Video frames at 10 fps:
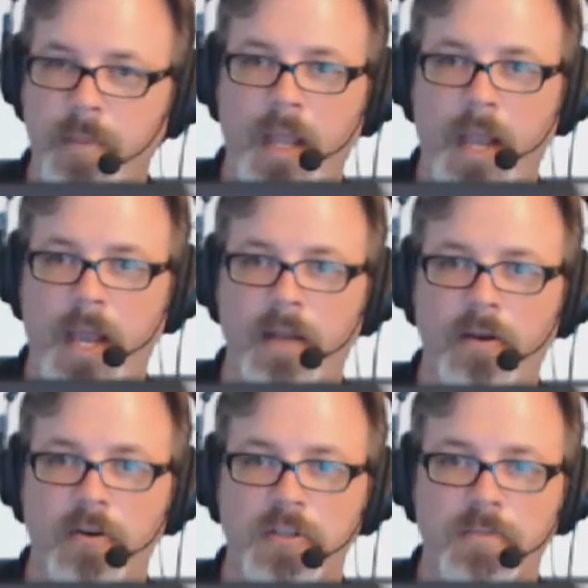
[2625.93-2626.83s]
And
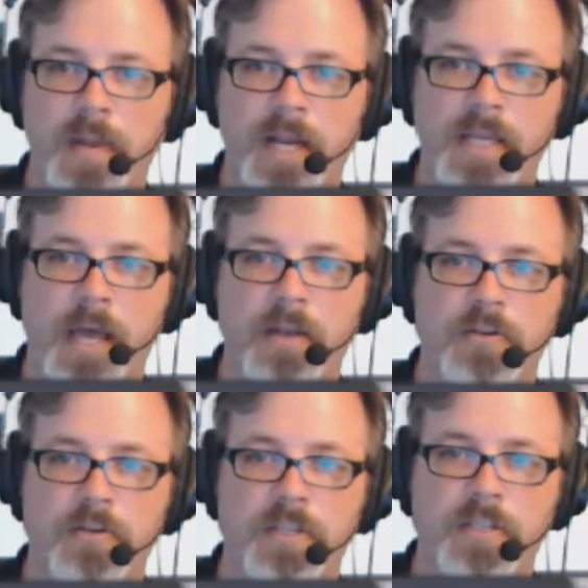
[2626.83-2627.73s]
cursor back down
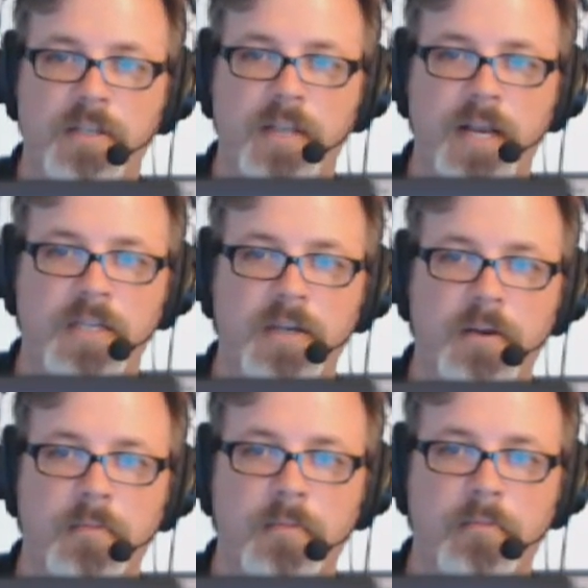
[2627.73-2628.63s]
to the select
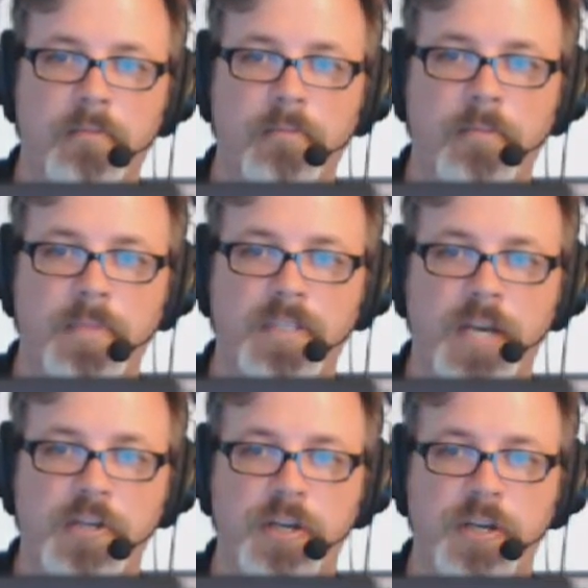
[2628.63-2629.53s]

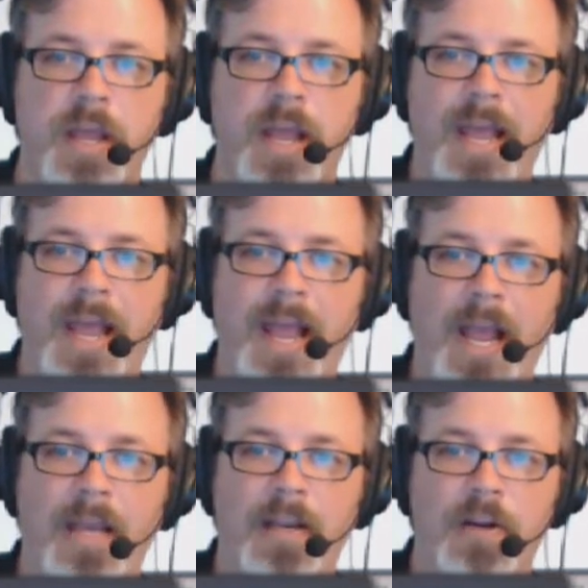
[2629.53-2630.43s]
section
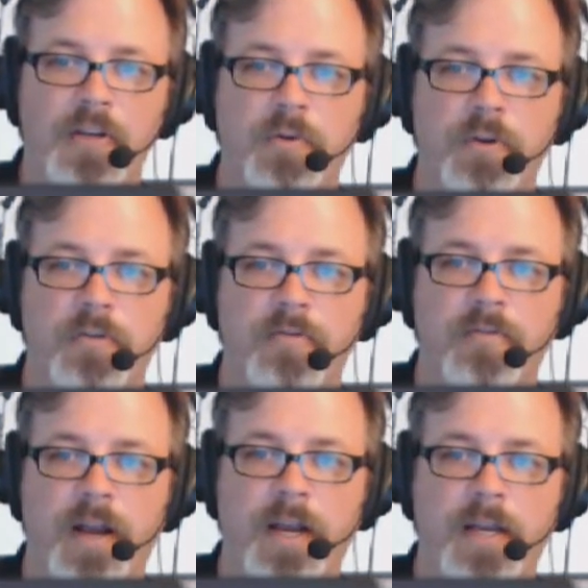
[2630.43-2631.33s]
and here's where you'll
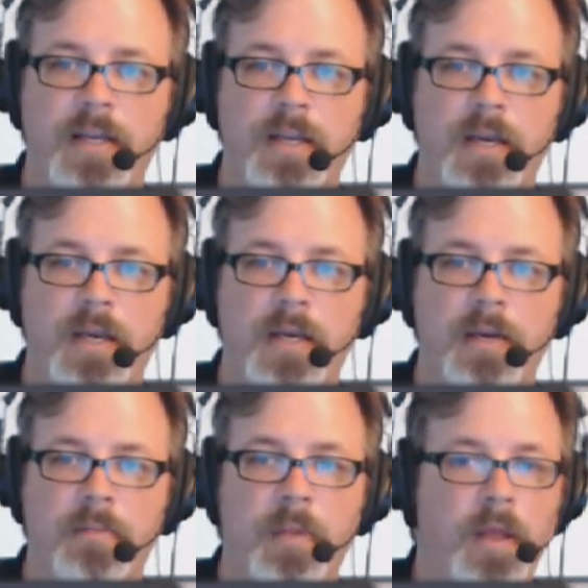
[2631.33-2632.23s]
find um,